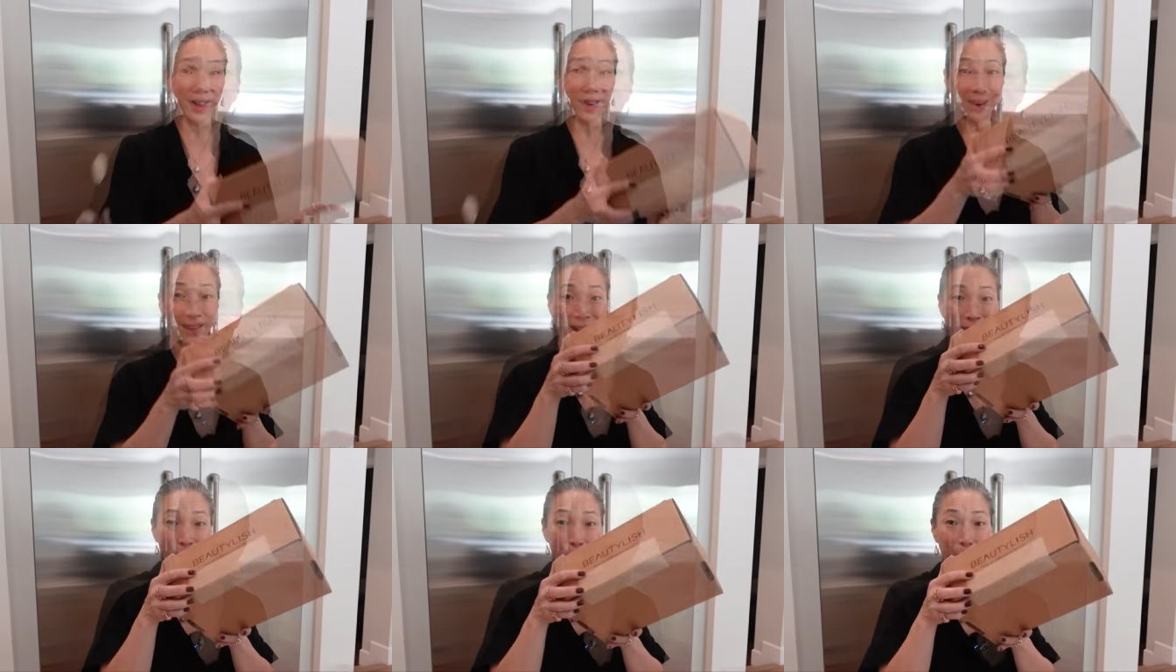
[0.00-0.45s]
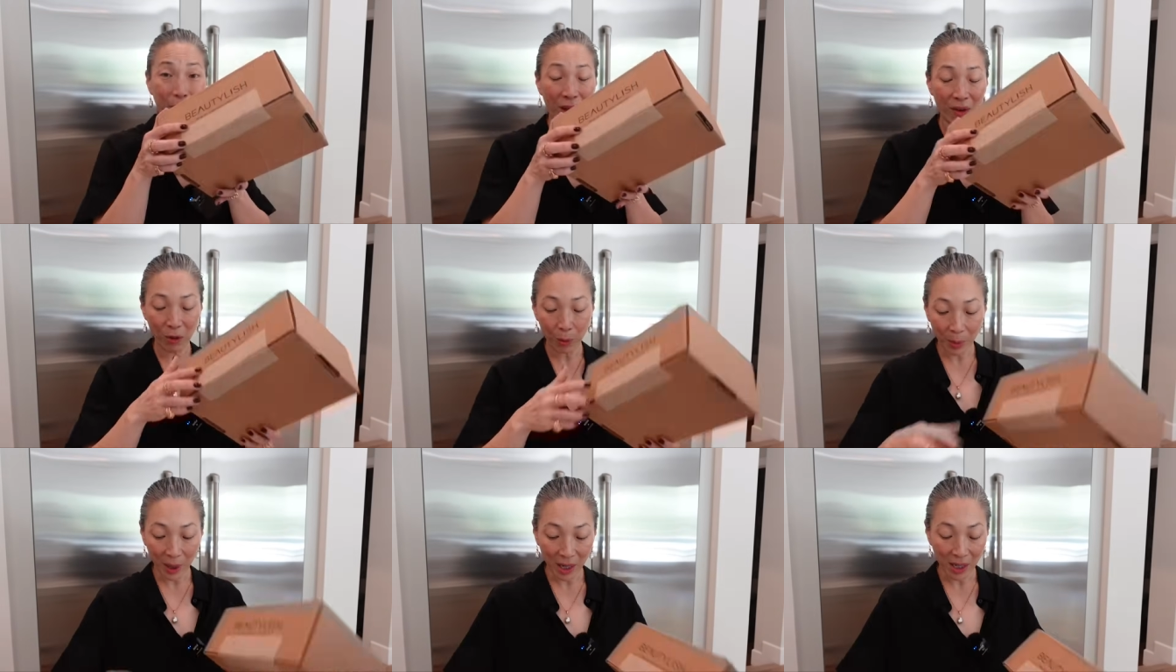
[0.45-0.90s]
And now we have
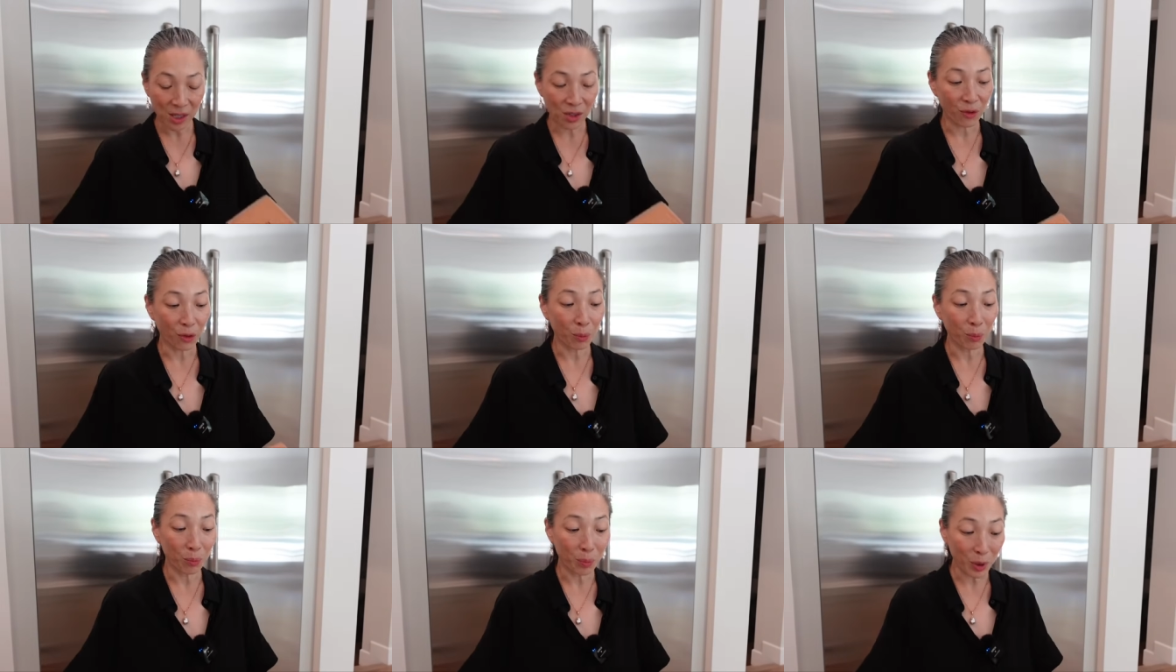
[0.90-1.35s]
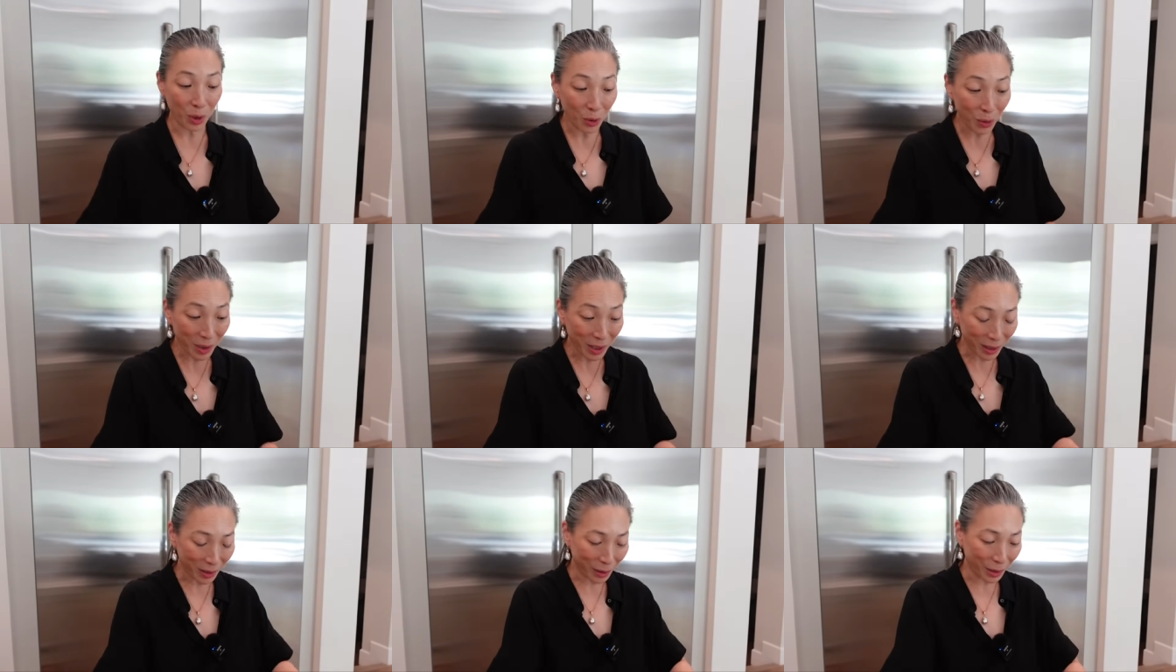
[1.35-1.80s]
a box from
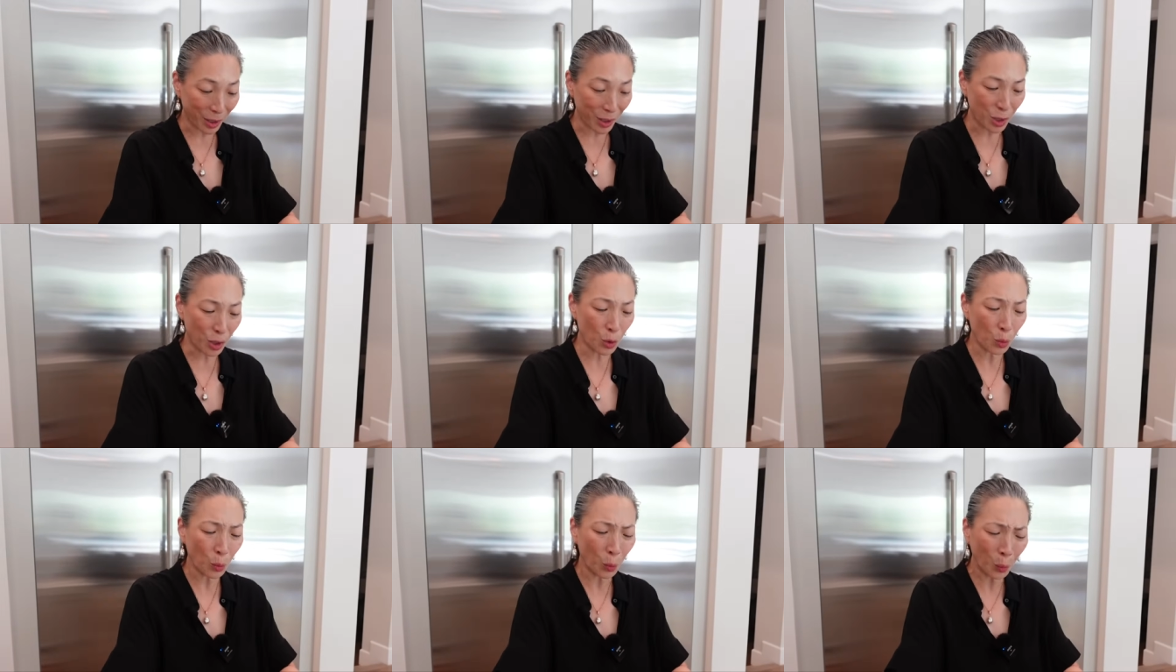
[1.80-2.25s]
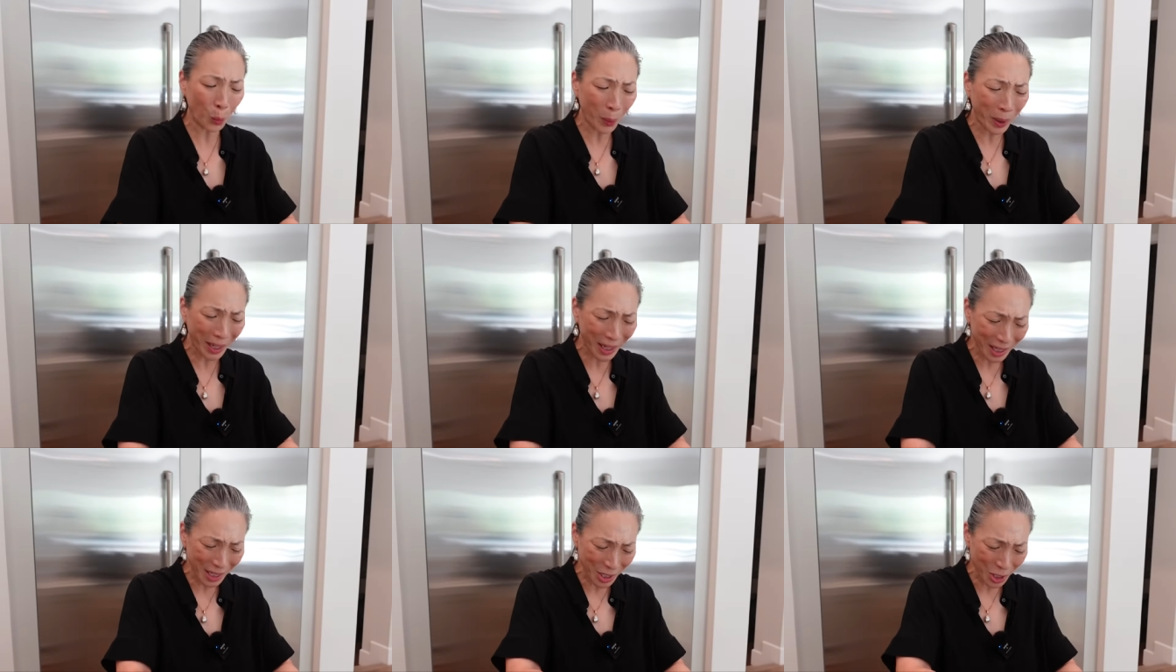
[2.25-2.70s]
Beautylish,
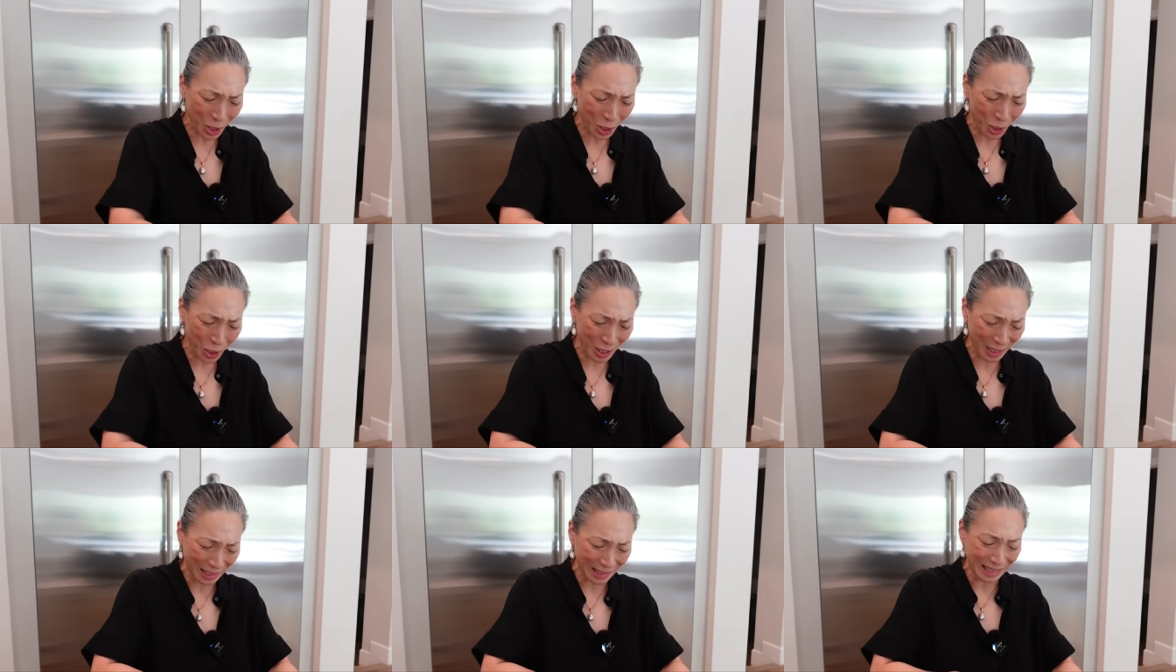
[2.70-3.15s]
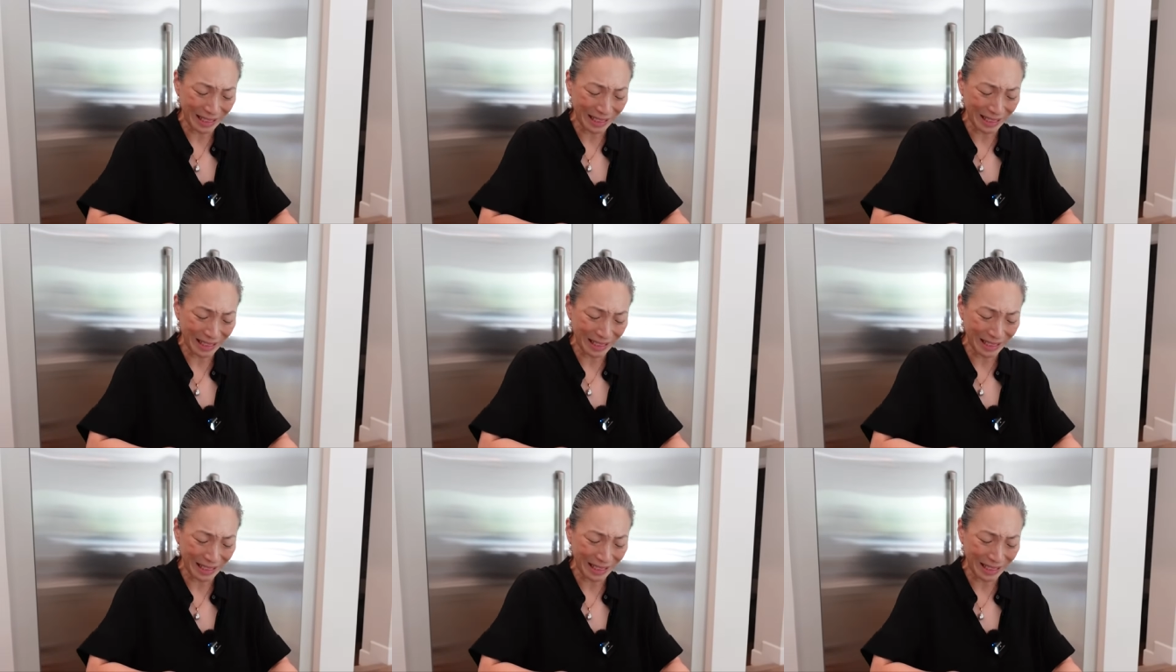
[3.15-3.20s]
which